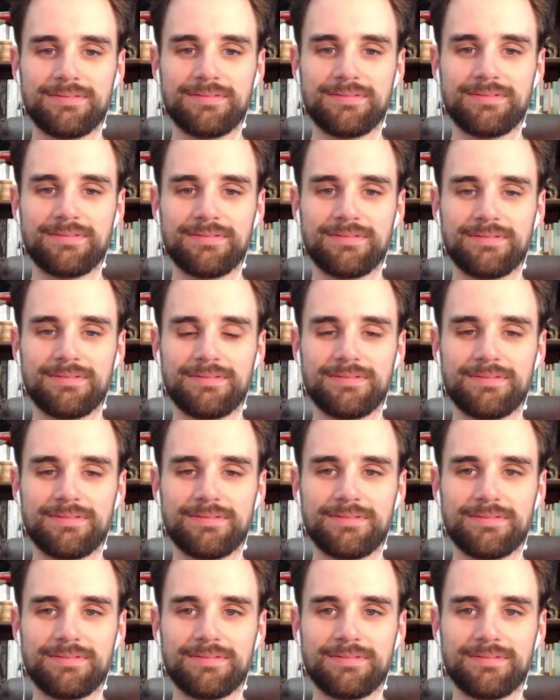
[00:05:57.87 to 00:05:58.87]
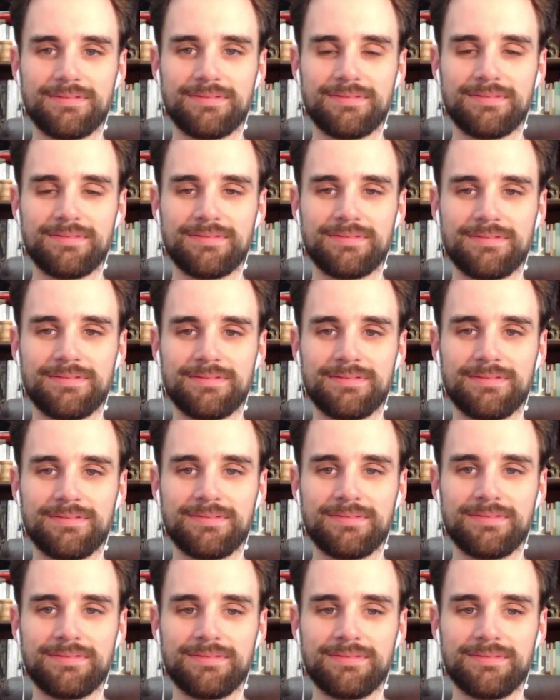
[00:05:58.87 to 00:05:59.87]

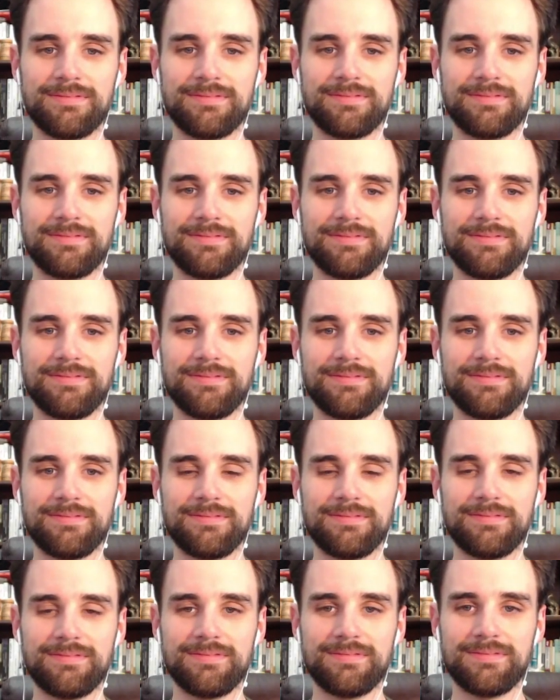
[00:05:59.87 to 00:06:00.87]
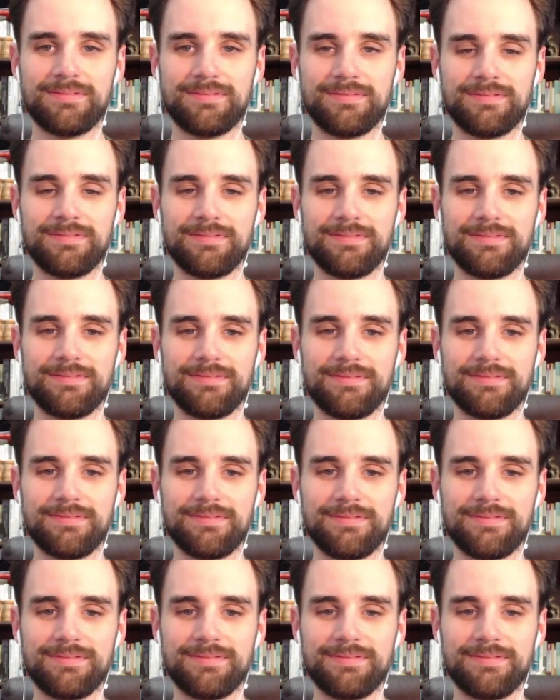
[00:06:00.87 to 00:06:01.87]

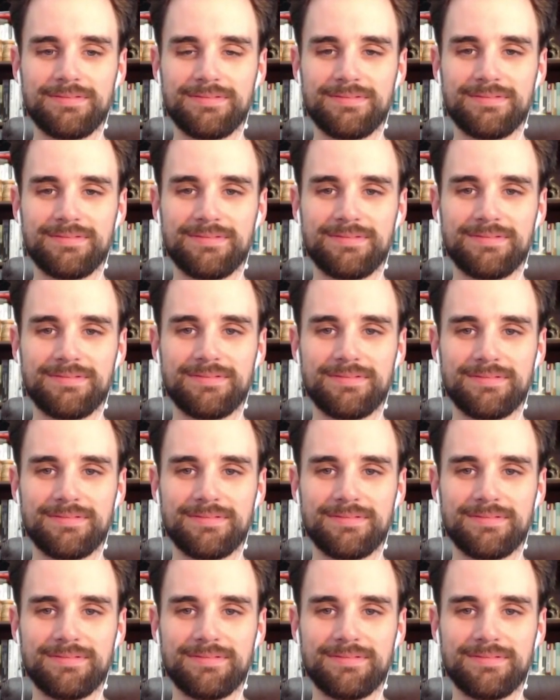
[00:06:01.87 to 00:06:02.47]
[no speech]